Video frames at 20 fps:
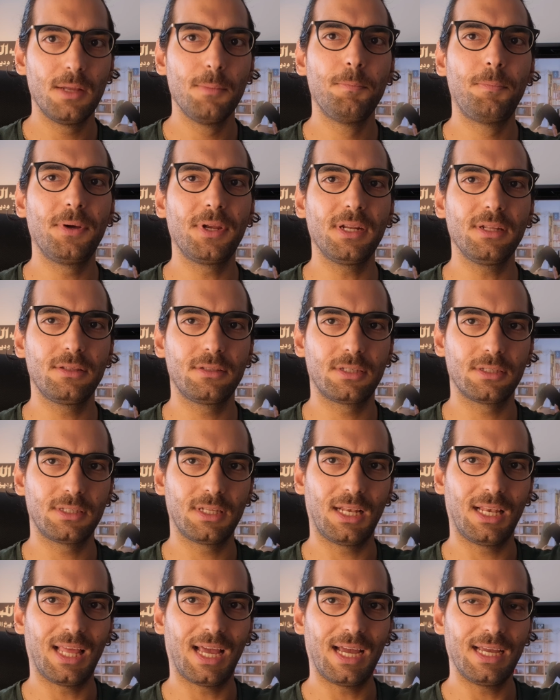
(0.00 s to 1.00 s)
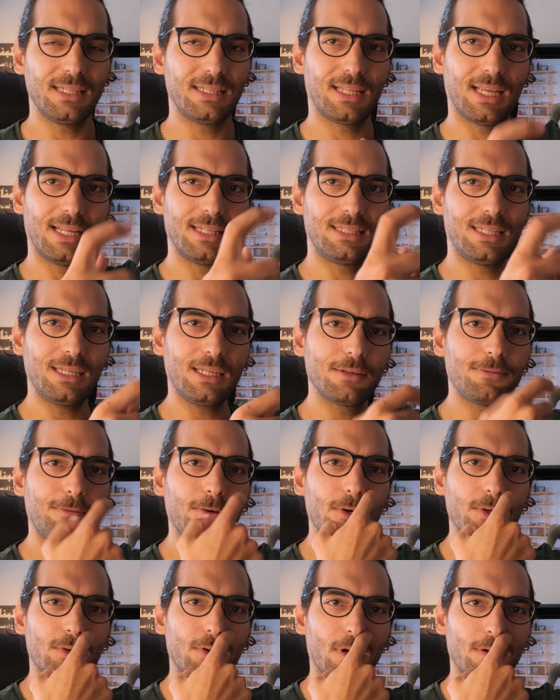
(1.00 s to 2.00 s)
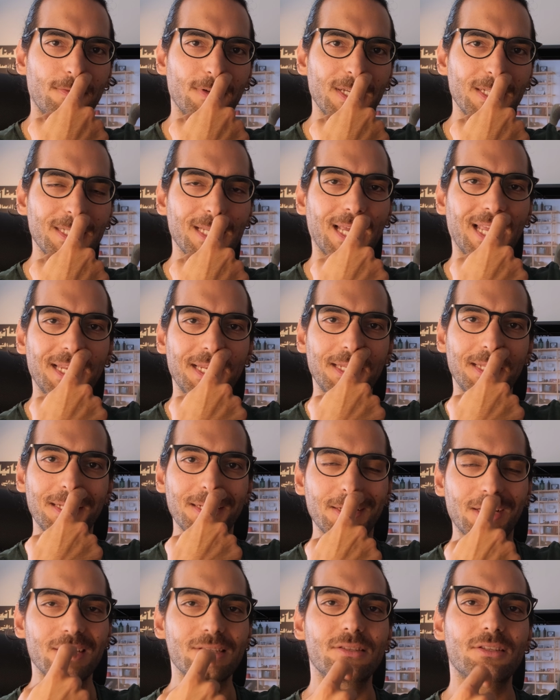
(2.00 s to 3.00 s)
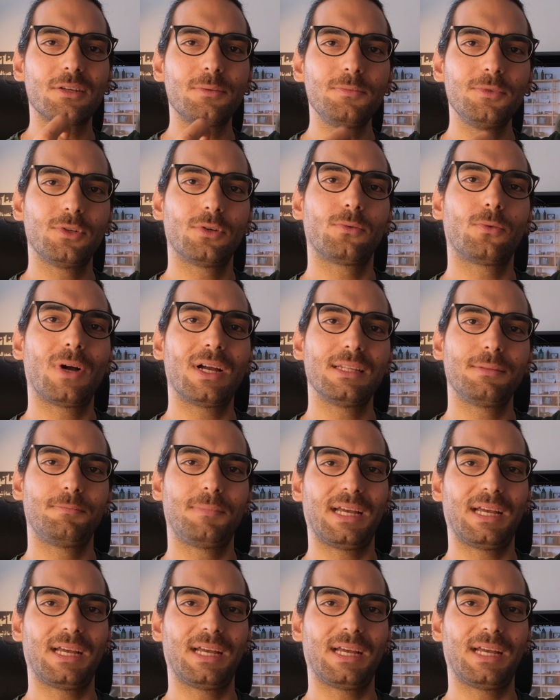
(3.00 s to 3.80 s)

put it to the light and take a photo of it and custom your white